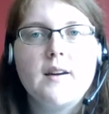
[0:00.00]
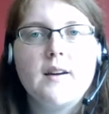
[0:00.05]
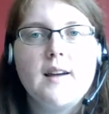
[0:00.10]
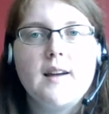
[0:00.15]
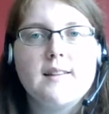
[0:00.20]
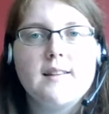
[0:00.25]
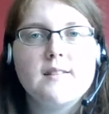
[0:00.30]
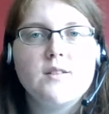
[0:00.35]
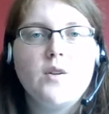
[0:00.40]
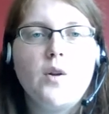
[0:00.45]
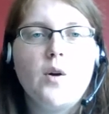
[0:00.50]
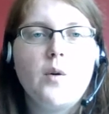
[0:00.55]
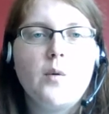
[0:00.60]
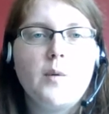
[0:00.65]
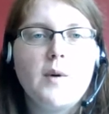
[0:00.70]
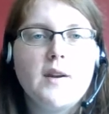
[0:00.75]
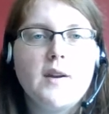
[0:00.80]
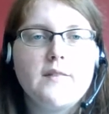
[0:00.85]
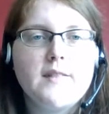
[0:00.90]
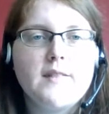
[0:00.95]
It's not
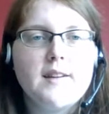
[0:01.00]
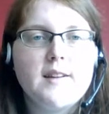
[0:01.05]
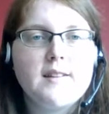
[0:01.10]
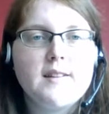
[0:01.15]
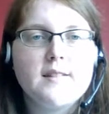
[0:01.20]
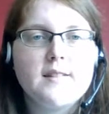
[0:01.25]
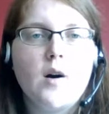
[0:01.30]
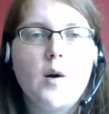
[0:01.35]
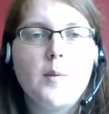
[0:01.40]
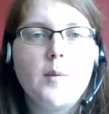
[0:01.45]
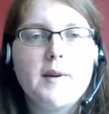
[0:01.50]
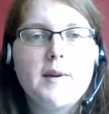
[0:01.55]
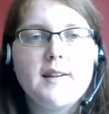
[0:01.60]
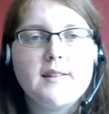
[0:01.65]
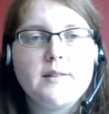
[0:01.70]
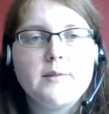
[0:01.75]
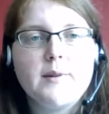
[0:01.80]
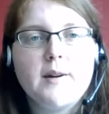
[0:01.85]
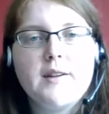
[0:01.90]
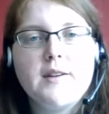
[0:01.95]
one of these hobbies
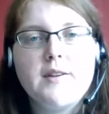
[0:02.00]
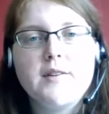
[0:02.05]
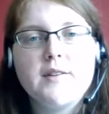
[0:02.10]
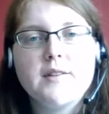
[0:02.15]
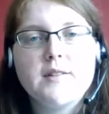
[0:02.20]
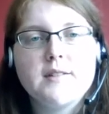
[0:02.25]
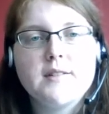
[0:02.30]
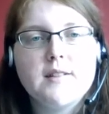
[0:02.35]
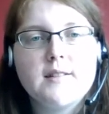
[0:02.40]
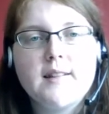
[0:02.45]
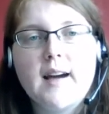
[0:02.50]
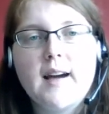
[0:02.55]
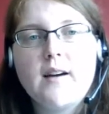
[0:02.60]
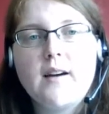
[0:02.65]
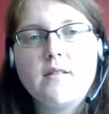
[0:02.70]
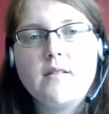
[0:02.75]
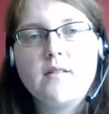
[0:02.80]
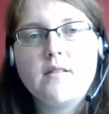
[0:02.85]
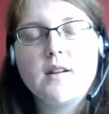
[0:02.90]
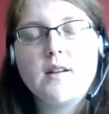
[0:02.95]
where you can sit
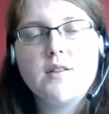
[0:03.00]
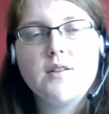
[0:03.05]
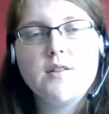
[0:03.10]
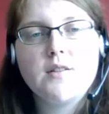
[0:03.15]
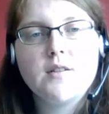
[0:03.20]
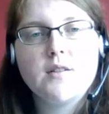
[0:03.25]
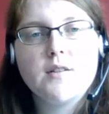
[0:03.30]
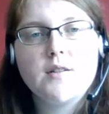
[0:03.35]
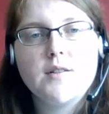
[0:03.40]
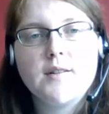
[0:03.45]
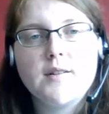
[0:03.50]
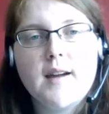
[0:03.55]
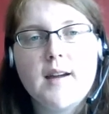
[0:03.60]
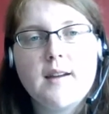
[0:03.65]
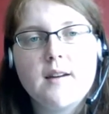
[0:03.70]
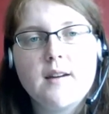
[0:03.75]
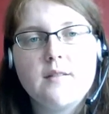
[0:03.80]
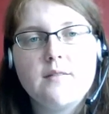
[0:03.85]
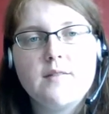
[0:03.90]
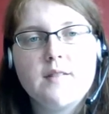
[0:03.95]
down and you can create
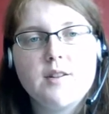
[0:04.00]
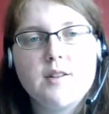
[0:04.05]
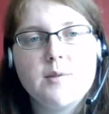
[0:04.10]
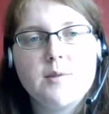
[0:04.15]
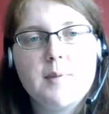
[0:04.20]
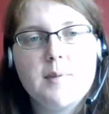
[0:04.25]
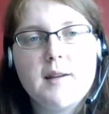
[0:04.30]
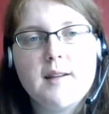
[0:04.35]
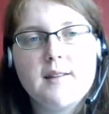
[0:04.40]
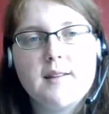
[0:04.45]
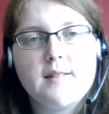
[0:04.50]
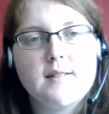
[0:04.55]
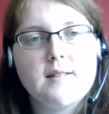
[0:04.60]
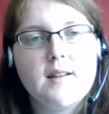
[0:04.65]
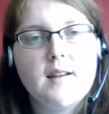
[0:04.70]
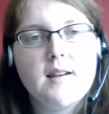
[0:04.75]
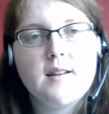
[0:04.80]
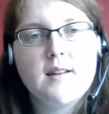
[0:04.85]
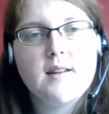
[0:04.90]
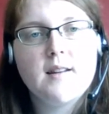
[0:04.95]
a finished piece
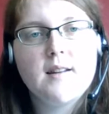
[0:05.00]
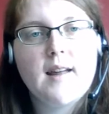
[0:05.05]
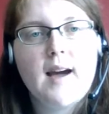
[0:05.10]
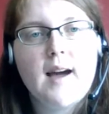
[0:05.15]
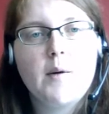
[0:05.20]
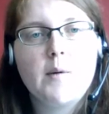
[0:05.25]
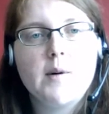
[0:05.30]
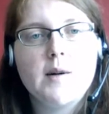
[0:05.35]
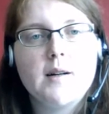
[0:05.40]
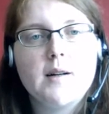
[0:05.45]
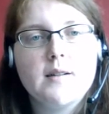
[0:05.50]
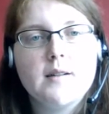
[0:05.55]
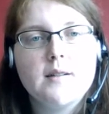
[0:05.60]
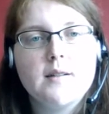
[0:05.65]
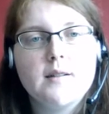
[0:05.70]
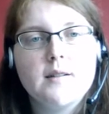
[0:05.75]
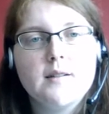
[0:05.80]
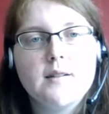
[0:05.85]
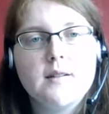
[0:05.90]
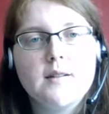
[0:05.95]
in an hour.
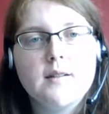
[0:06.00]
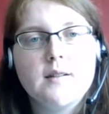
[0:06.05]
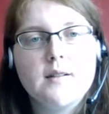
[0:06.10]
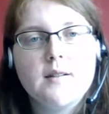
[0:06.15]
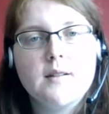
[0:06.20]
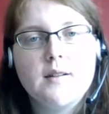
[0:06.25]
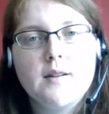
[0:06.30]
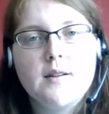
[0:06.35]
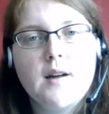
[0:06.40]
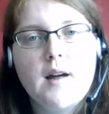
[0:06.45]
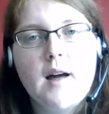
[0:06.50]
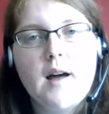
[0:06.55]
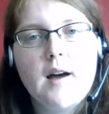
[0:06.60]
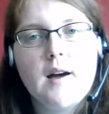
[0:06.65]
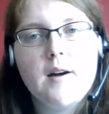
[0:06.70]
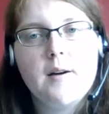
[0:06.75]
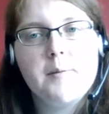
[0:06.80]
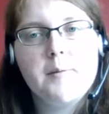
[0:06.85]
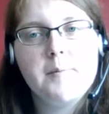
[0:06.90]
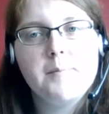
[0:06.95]

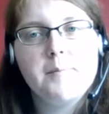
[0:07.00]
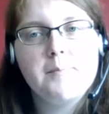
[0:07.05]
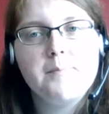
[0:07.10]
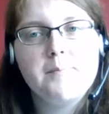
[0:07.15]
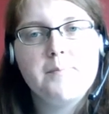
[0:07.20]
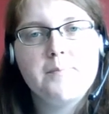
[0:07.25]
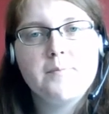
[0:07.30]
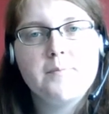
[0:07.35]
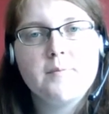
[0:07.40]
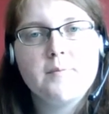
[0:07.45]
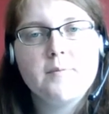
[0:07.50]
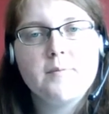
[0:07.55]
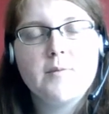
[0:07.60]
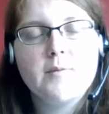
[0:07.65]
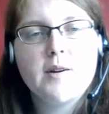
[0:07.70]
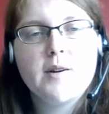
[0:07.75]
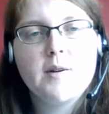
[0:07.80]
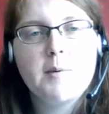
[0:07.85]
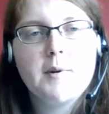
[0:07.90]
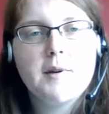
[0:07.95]

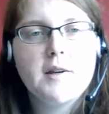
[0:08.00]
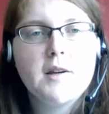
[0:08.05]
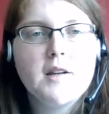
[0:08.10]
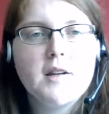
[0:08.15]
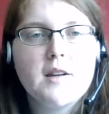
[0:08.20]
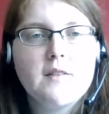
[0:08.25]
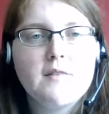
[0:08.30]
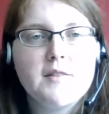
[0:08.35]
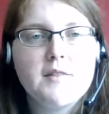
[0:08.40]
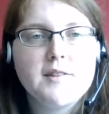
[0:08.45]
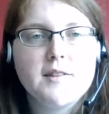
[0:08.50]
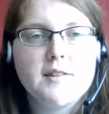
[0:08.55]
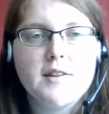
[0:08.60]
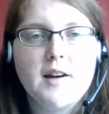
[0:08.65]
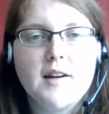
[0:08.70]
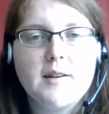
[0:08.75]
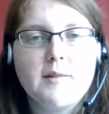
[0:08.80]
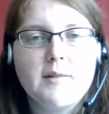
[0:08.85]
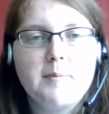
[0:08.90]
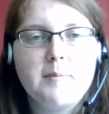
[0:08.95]
Well, you probably could if it was a
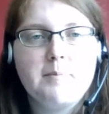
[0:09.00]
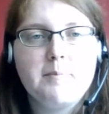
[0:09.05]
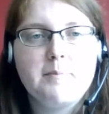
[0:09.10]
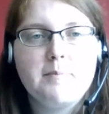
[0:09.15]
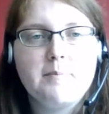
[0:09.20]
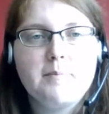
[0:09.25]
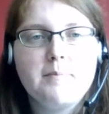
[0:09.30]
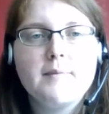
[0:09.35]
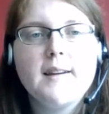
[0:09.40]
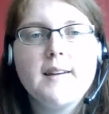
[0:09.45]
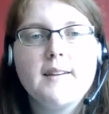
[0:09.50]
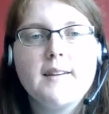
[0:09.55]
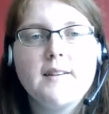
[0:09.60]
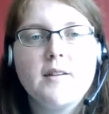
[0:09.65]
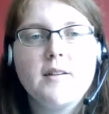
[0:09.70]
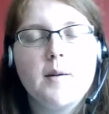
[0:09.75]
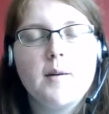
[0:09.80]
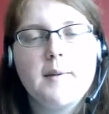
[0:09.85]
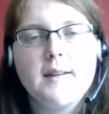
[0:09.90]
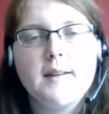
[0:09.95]
tiny one, but you know
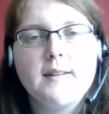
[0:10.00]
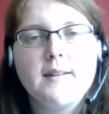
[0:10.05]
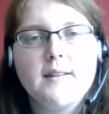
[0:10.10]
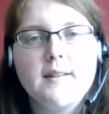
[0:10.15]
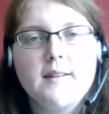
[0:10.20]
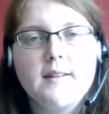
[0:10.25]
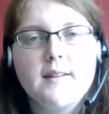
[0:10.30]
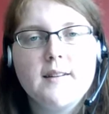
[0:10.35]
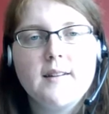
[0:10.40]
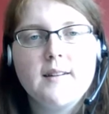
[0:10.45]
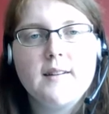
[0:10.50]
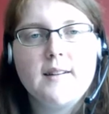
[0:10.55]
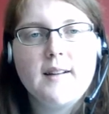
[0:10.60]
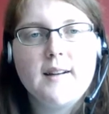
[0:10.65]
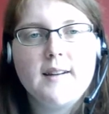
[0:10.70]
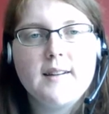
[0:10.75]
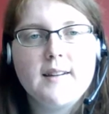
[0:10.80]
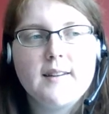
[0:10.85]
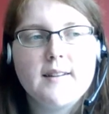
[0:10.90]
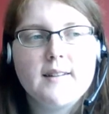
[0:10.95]
what I mean.
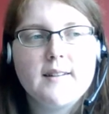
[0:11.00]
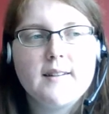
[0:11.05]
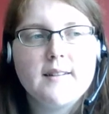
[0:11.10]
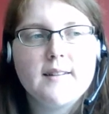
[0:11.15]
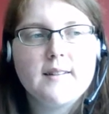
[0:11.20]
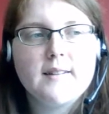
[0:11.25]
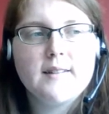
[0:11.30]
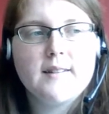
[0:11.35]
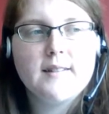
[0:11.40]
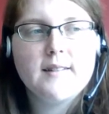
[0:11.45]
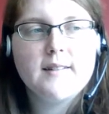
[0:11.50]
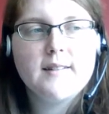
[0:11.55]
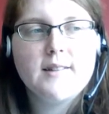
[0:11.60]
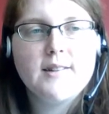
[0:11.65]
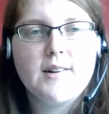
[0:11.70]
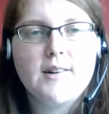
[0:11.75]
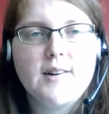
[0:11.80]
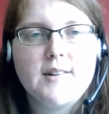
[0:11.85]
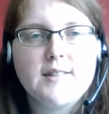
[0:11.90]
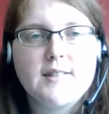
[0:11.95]
Like, you
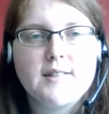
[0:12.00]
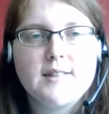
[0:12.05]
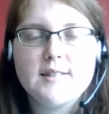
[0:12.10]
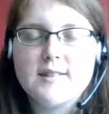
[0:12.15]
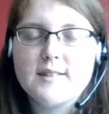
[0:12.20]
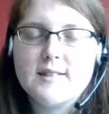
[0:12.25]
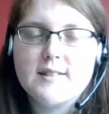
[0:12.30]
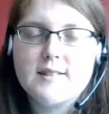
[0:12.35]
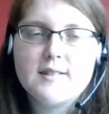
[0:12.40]
can't just.